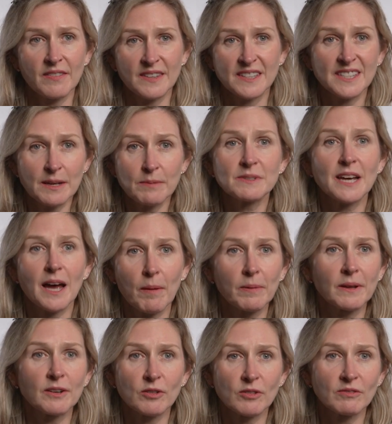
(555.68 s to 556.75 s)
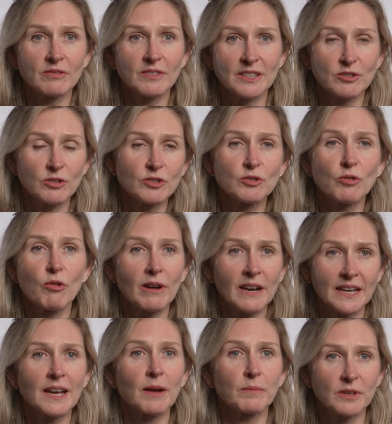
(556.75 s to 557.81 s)
the same tablet that's used
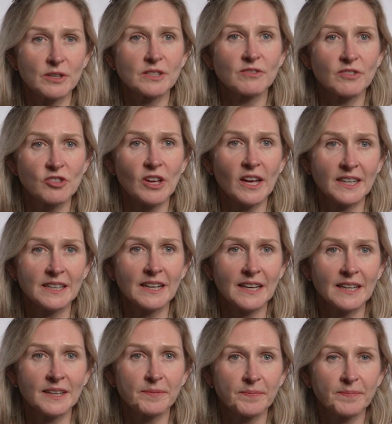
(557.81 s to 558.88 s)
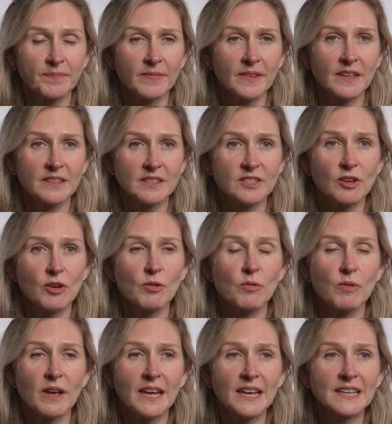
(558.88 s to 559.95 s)
orally can be used vaginally.
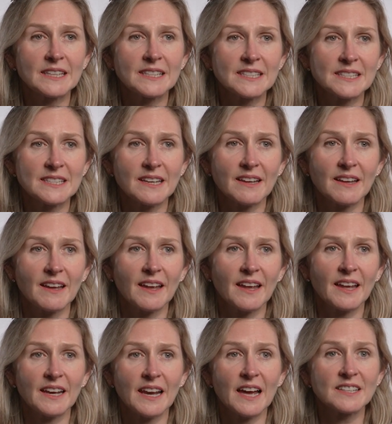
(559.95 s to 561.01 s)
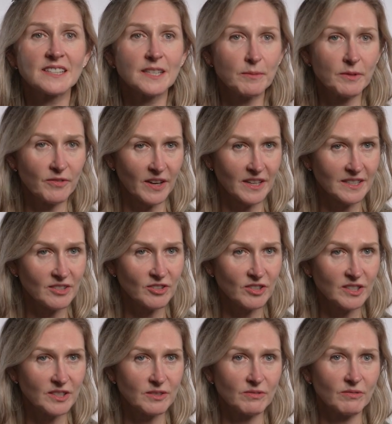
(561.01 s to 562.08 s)
So it has some
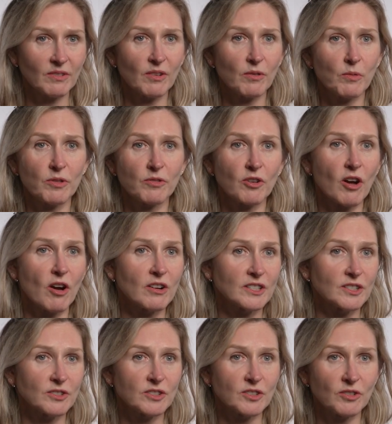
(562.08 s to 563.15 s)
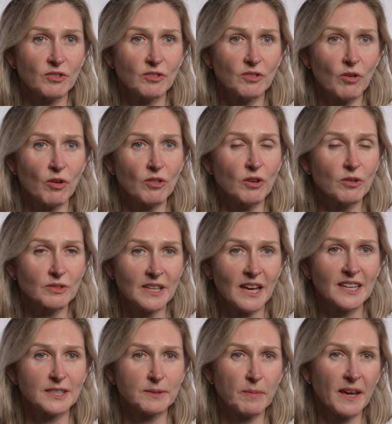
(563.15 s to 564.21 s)
advantages with regard to all those
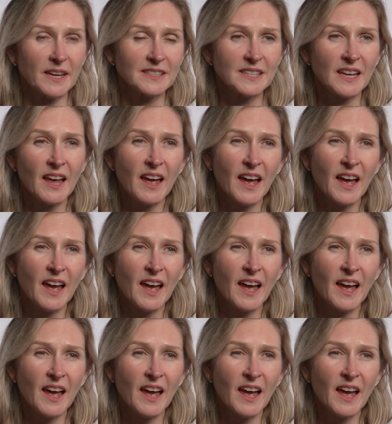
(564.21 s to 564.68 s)
aspects.